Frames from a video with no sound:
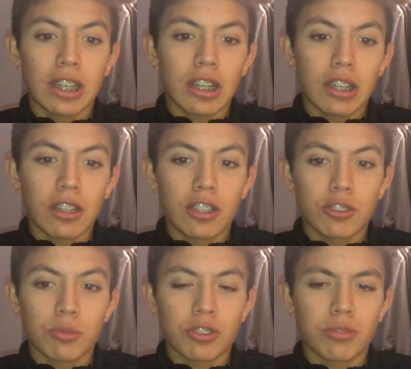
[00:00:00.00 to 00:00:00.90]
uh,
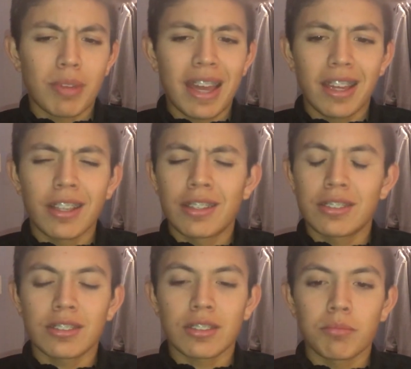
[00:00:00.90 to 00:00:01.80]
lunch with some eggs,
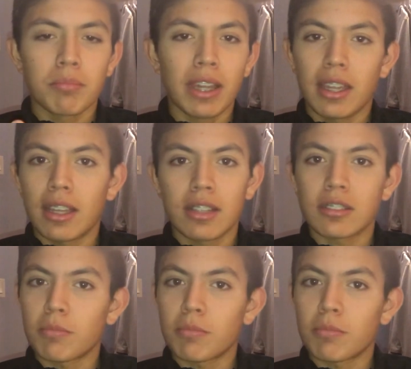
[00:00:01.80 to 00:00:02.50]
some bacon,